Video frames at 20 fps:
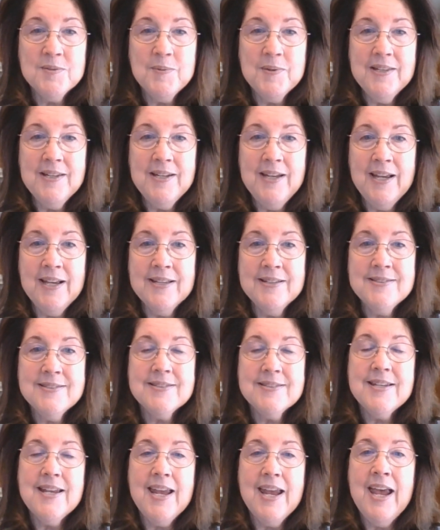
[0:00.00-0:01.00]
with an
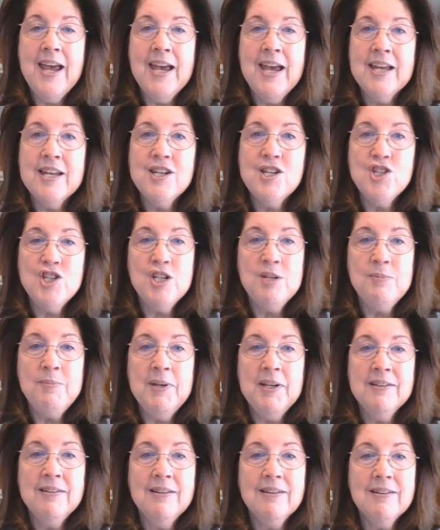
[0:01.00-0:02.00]
S at
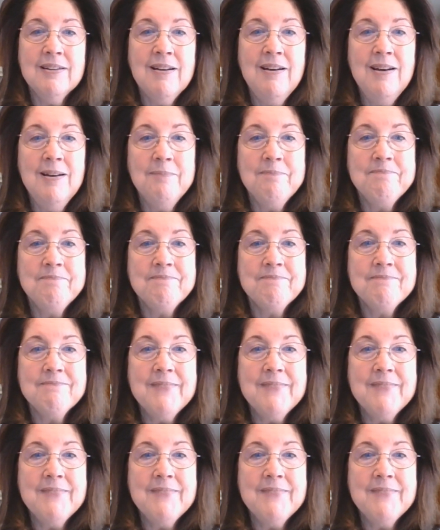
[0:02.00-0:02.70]
gmail.com.